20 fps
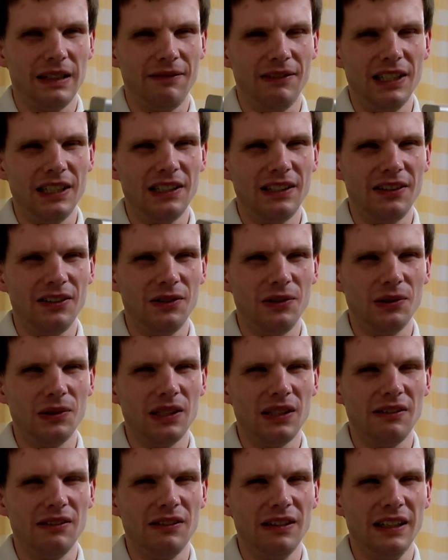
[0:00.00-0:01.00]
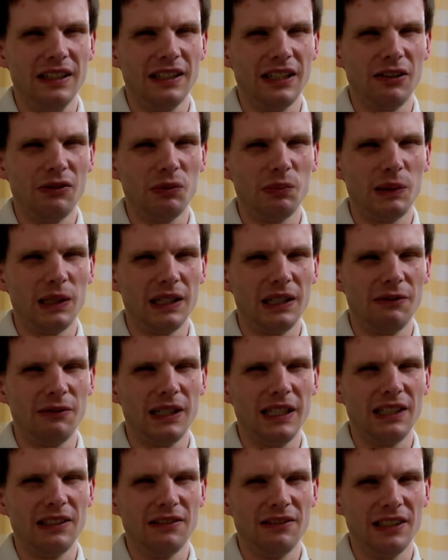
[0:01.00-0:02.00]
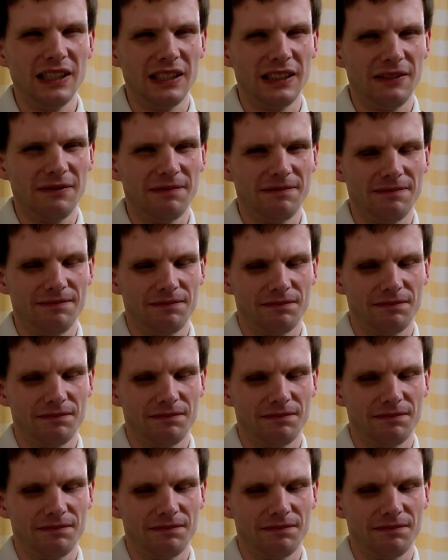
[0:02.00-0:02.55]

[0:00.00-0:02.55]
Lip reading: which also is helped by the weight of it.